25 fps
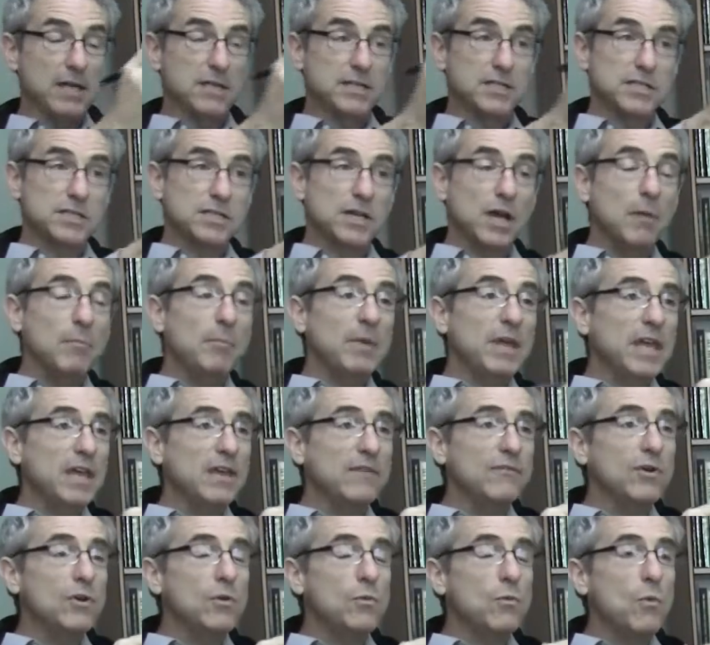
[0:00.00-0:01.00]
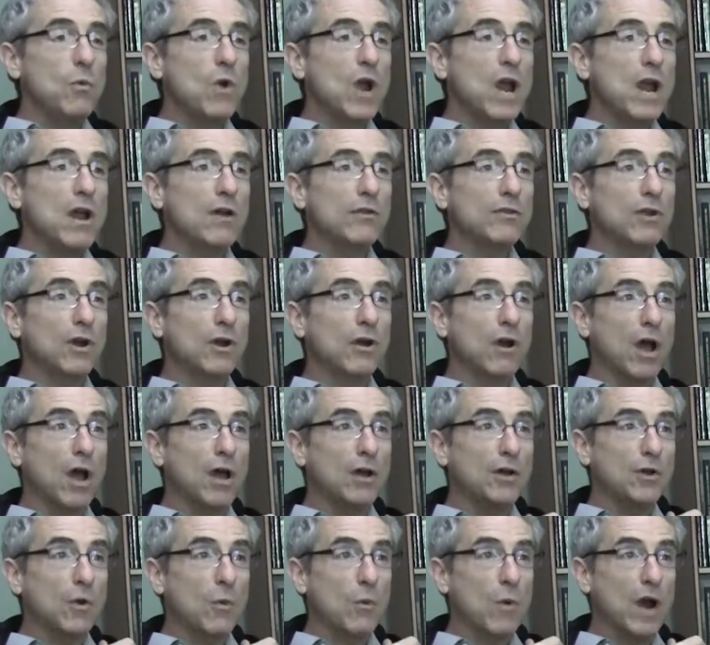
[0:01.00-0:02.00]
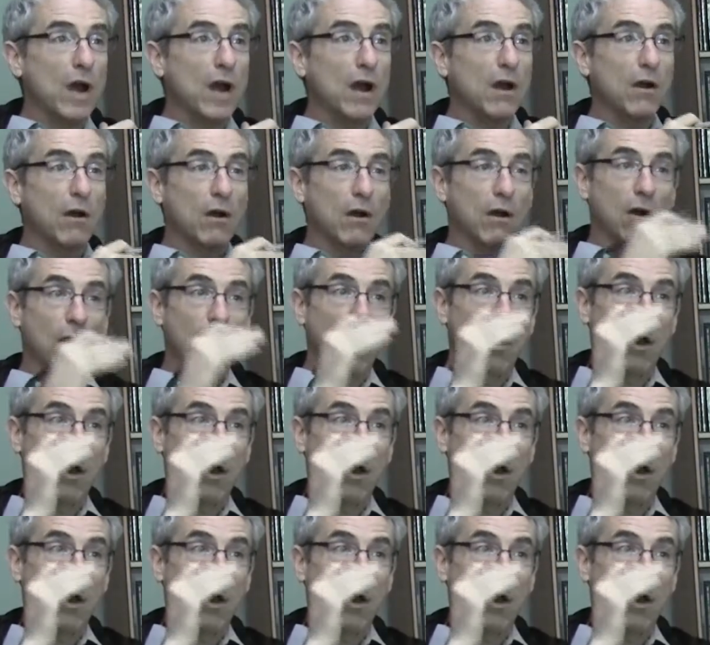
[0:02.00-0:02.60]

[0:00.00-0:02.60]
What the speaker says: and some even wear their underwear